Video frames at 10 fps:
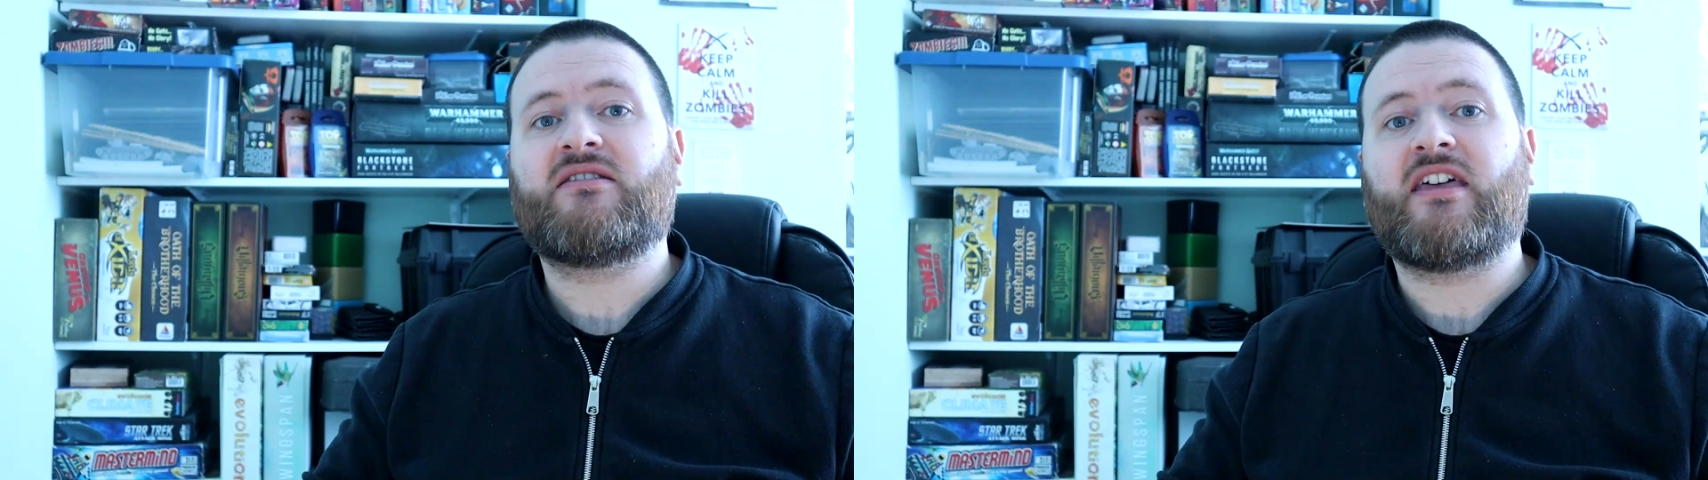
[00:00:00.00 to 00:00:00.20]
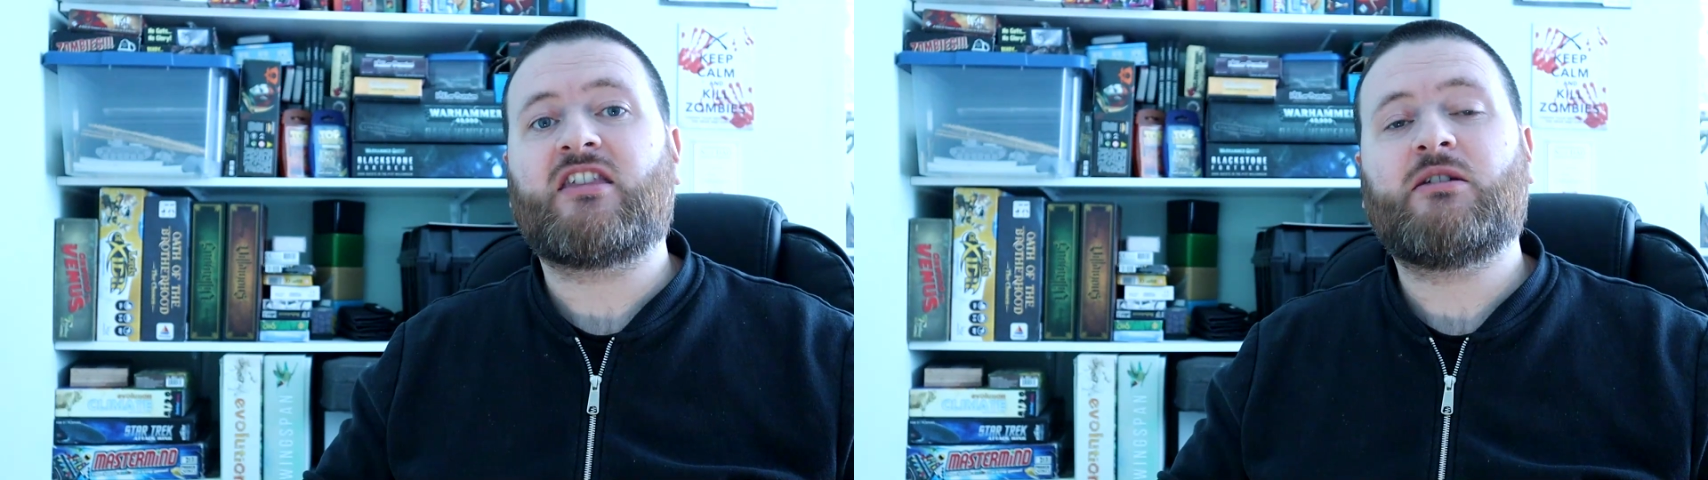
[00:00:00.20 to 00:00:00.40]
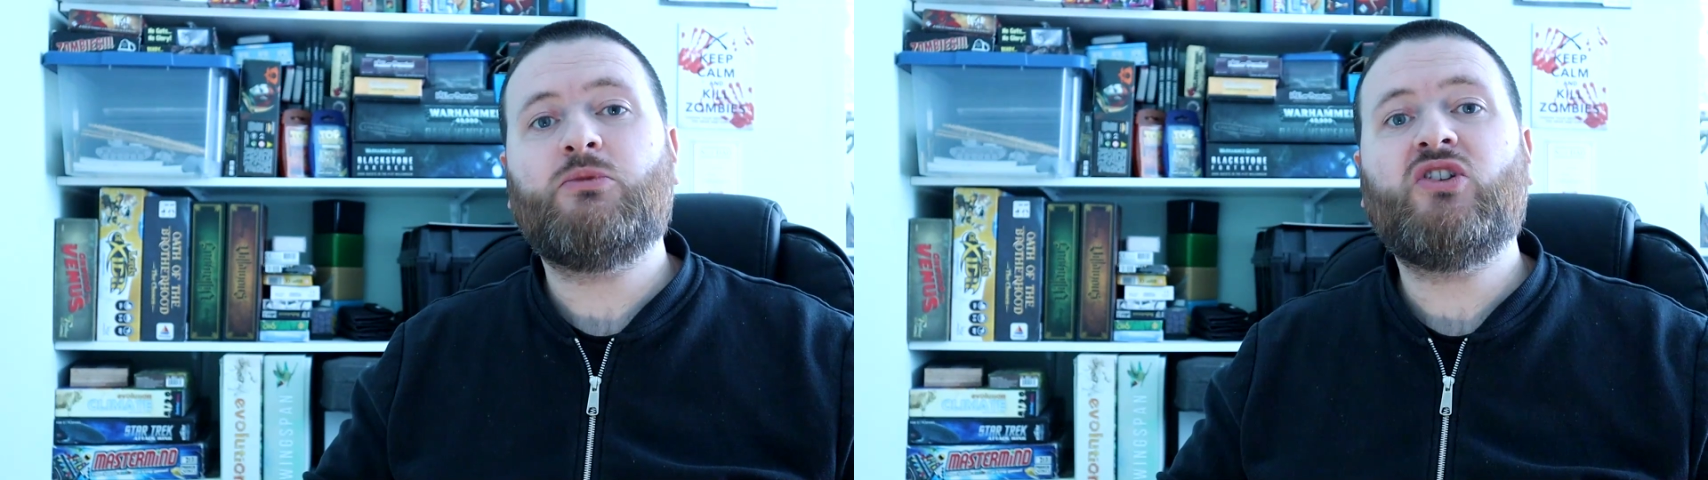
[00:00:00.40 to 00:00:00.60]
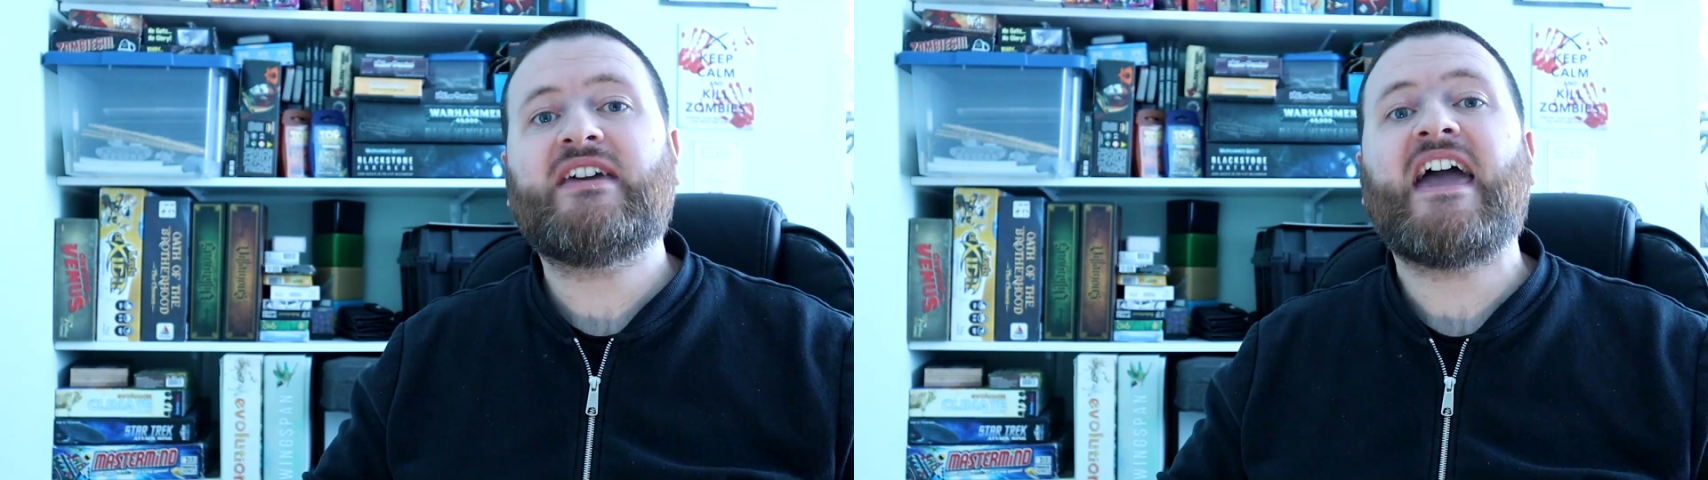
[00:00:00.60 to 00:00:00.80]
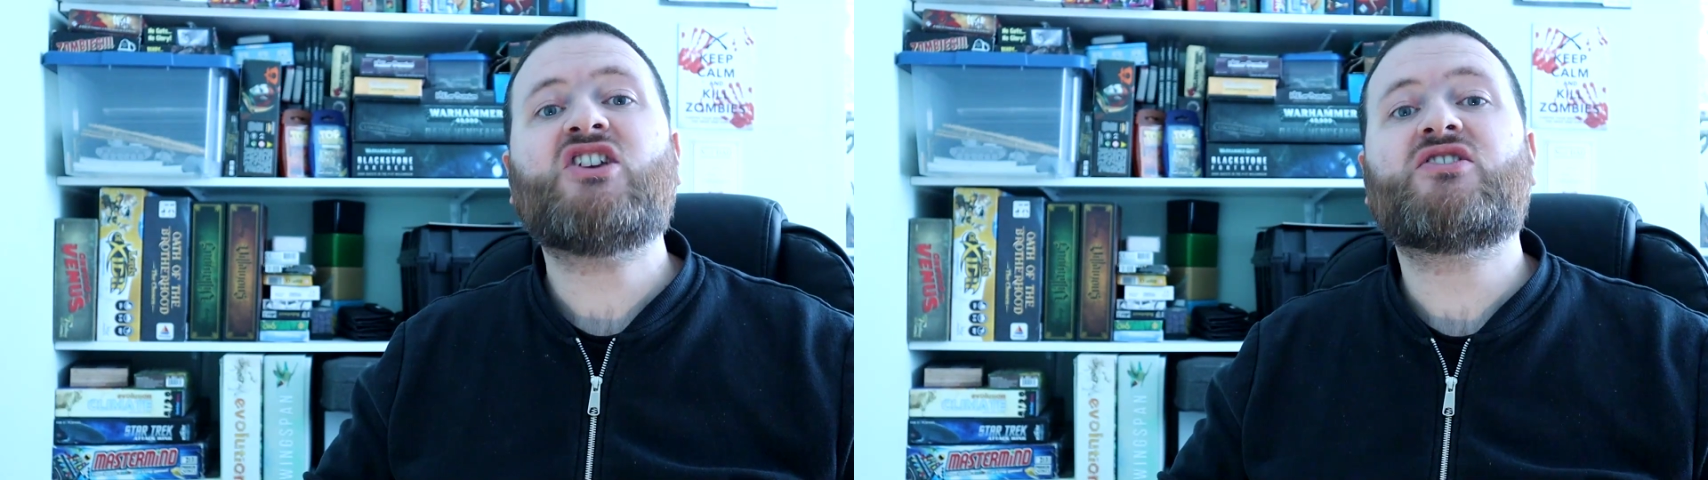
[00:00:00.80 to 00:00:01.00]
that the
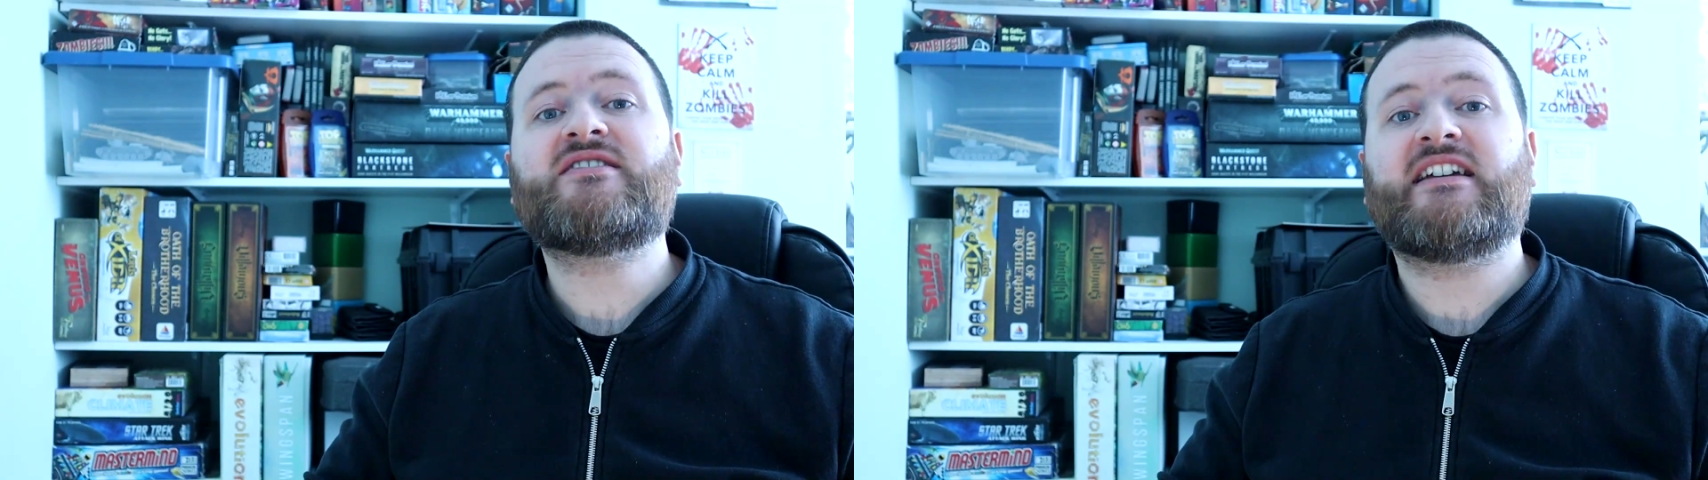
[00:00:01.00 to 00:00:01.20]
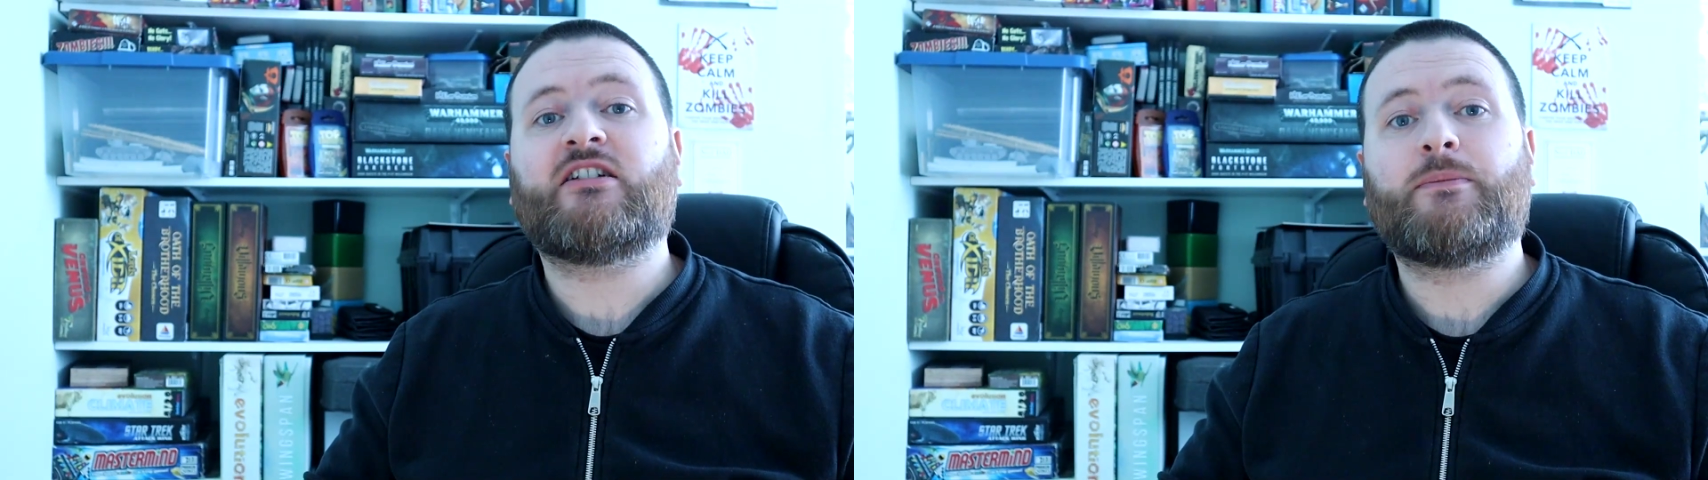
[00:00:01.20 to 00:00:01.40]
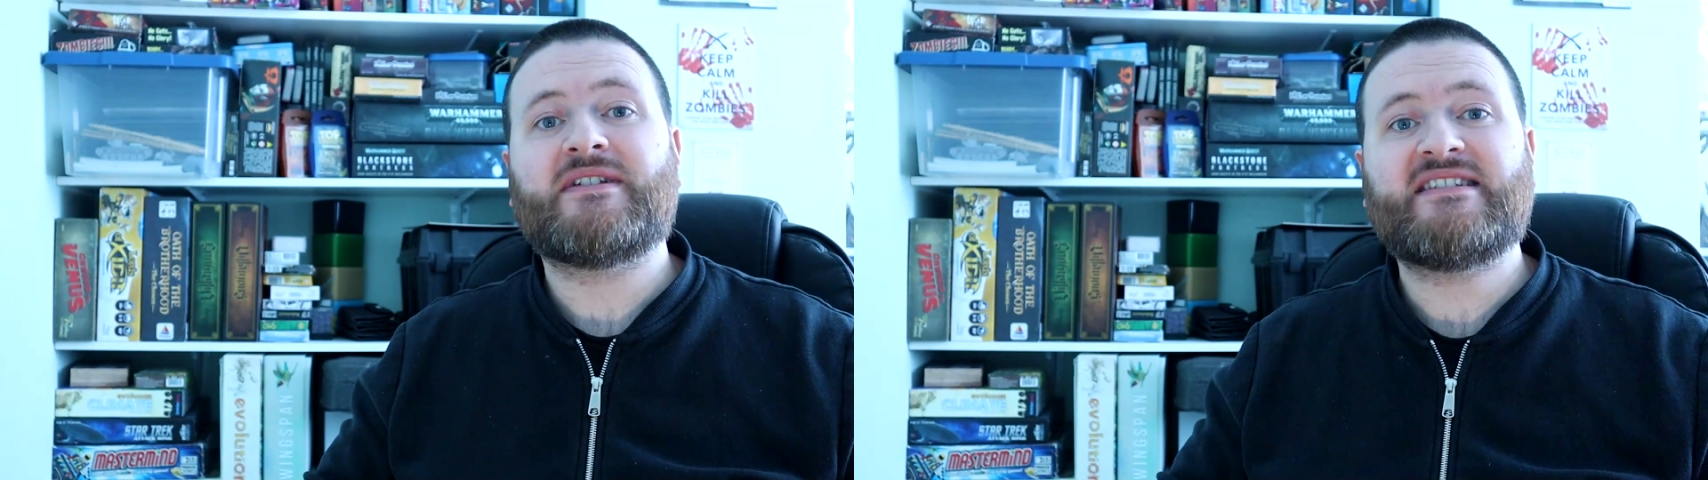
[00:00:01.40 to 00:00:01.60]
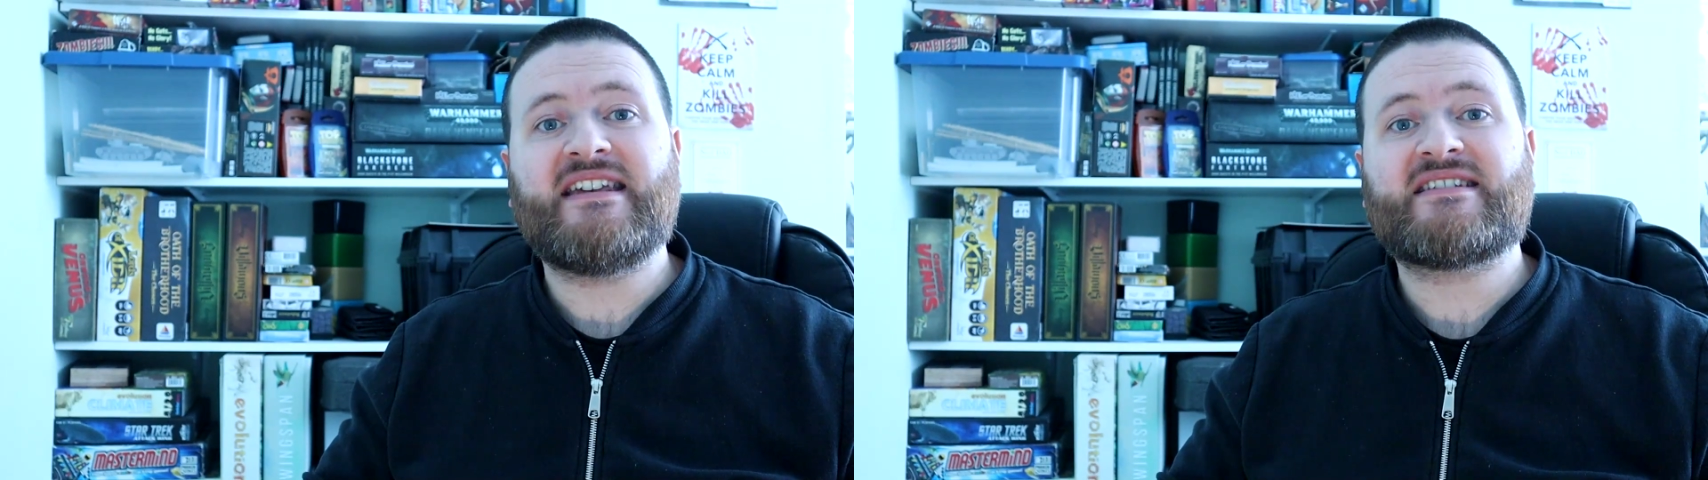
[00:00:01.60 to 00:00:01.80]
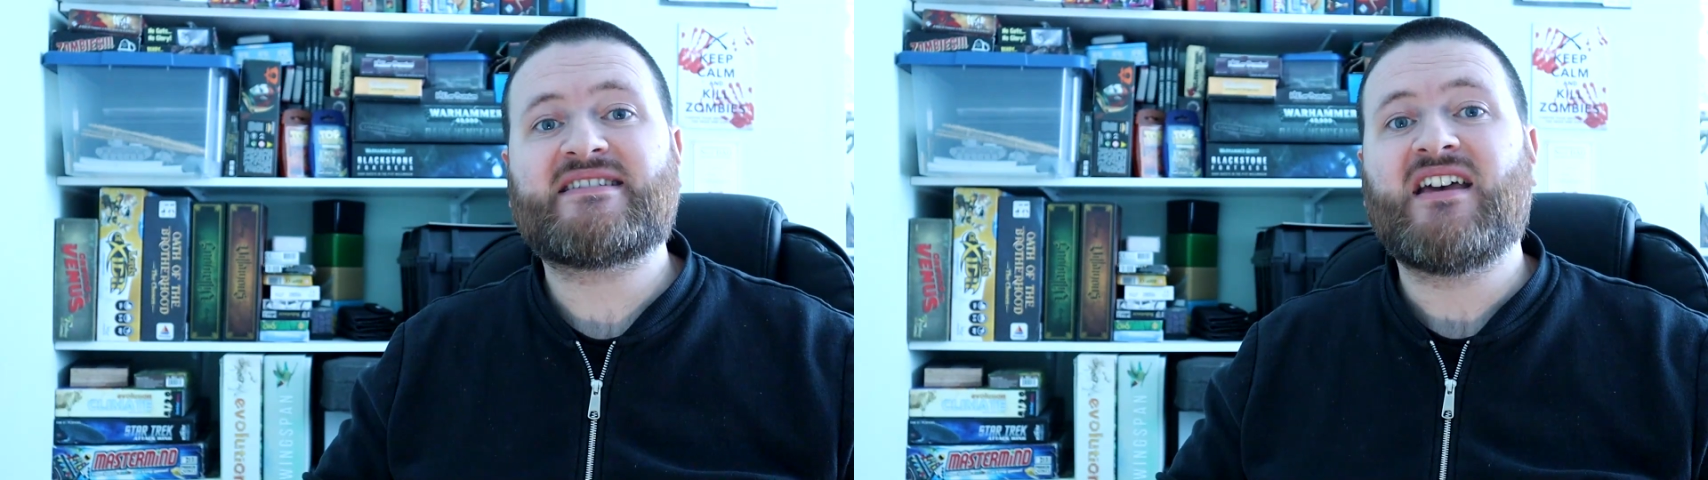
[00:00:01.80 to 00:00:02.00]
communicational signal
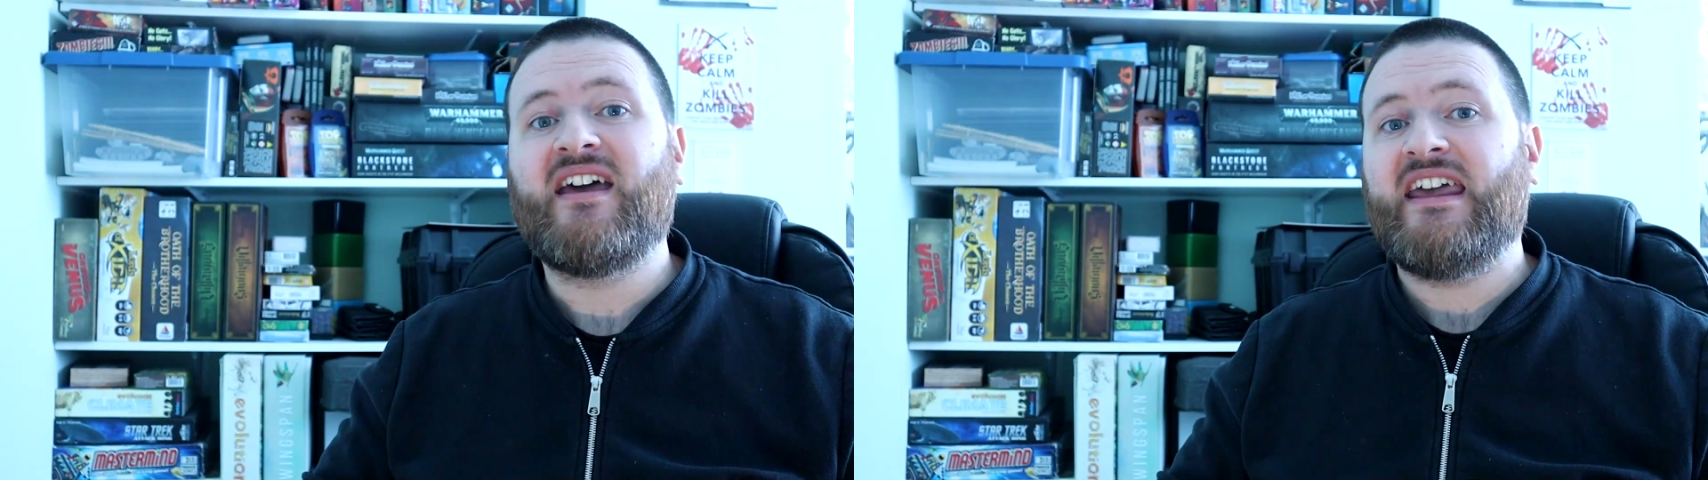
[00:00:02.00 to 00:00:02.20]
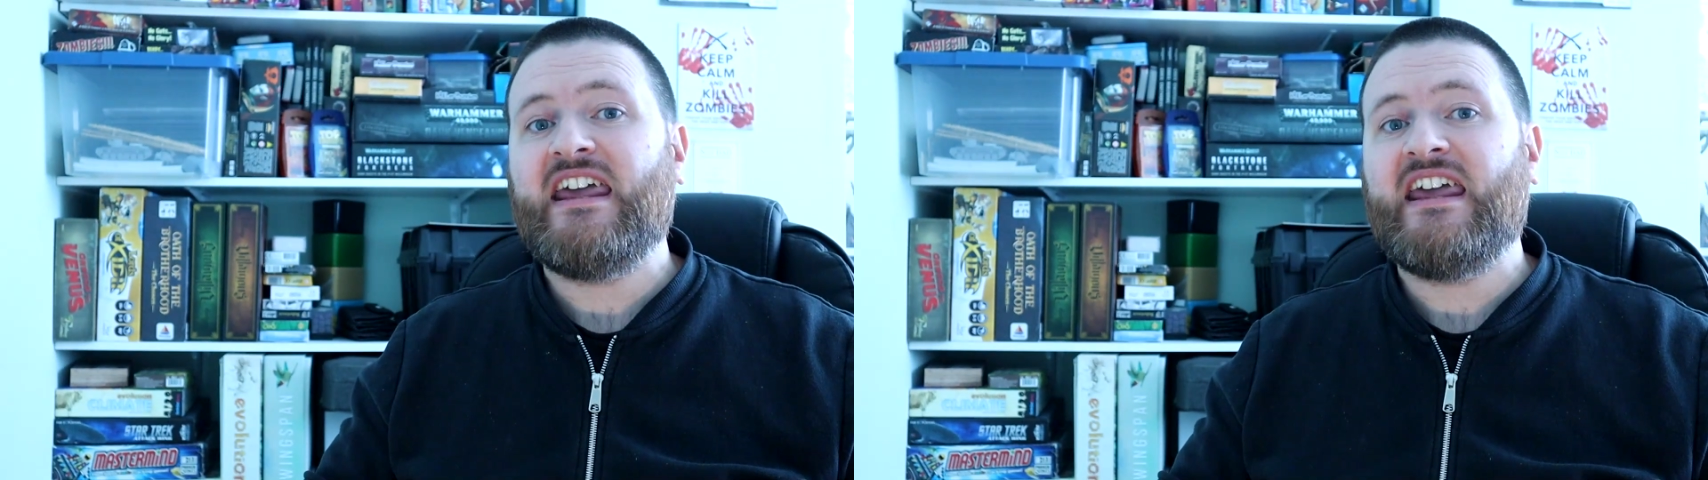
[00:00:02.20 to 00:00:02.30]
persists